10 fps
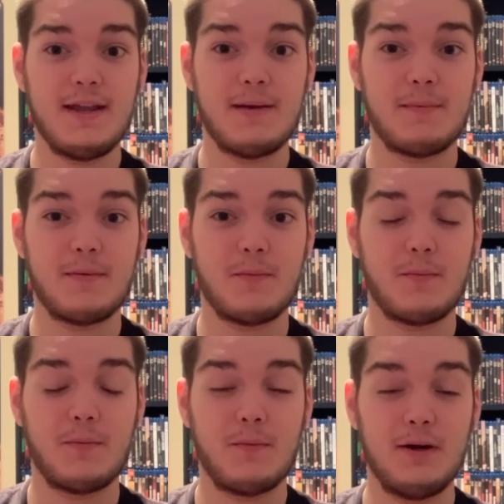
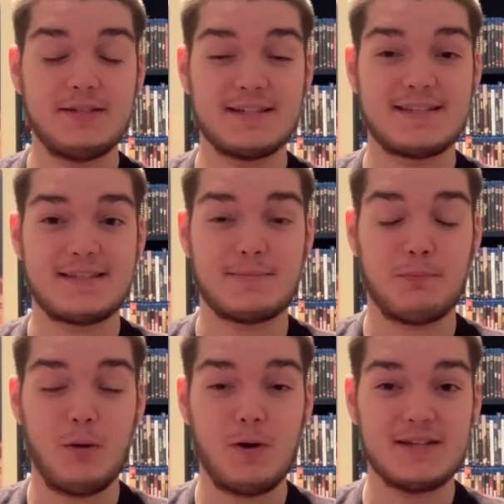
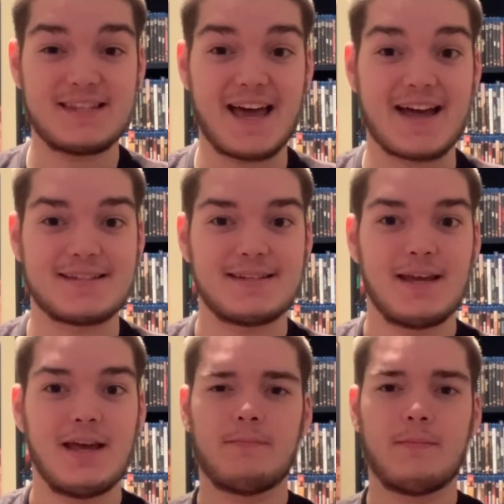was that?
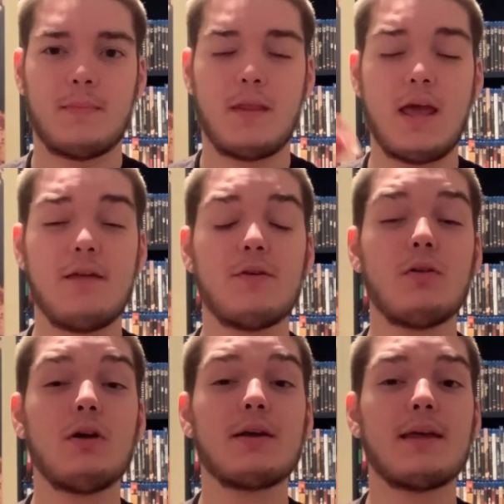And if you
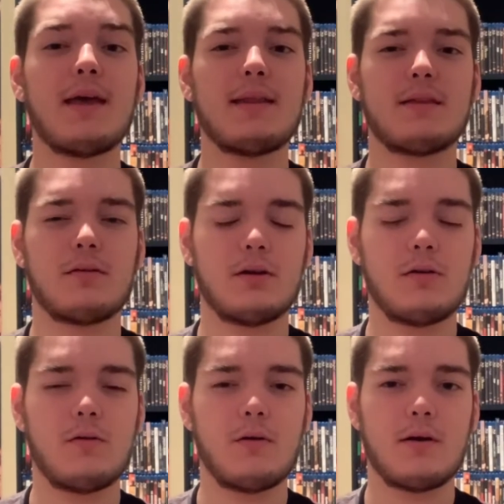look at the
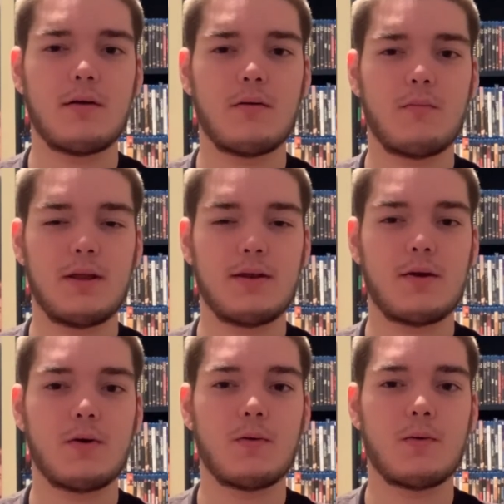little
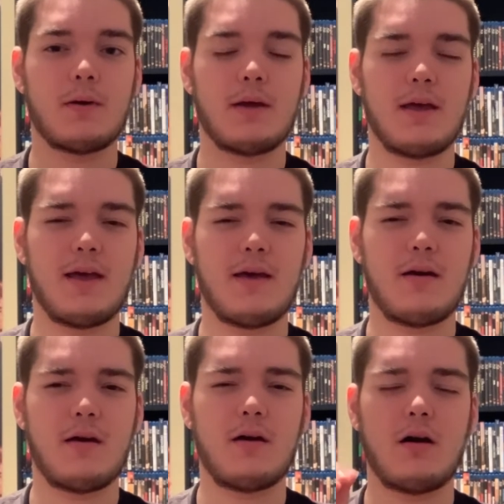window
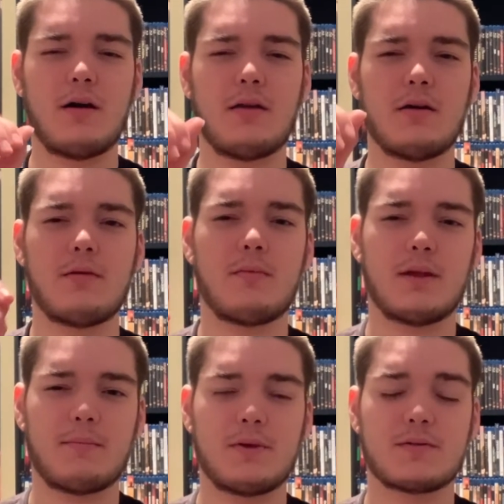on
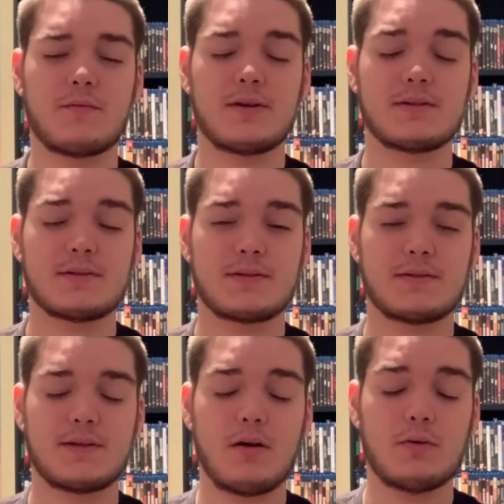Mr. Freeze's
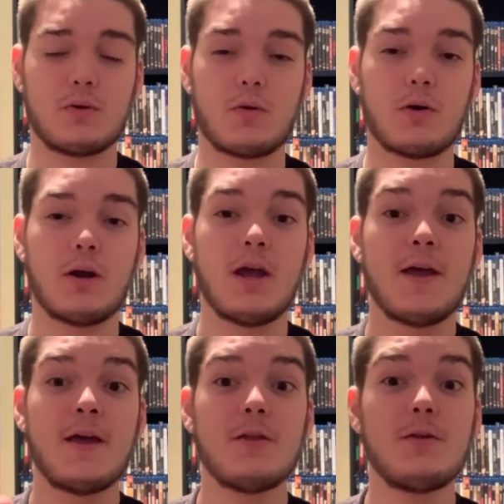cell door,
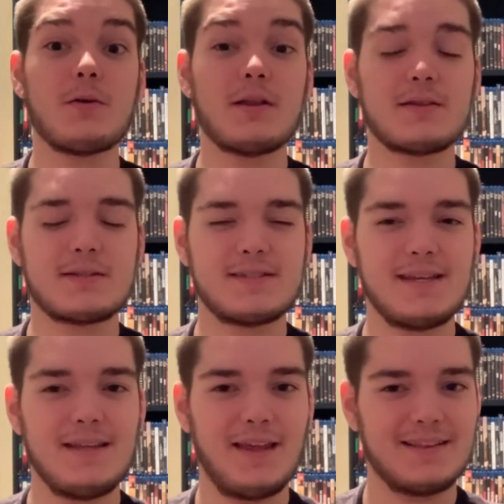you can
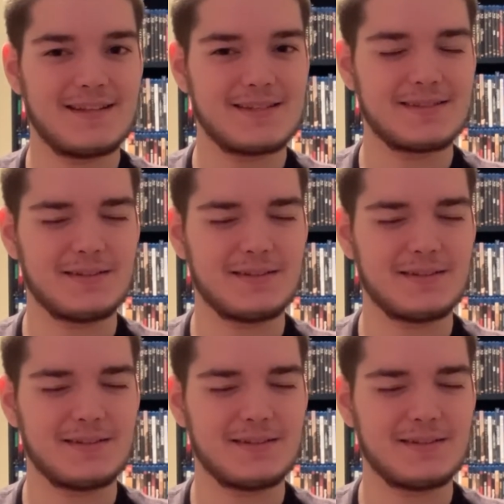see like this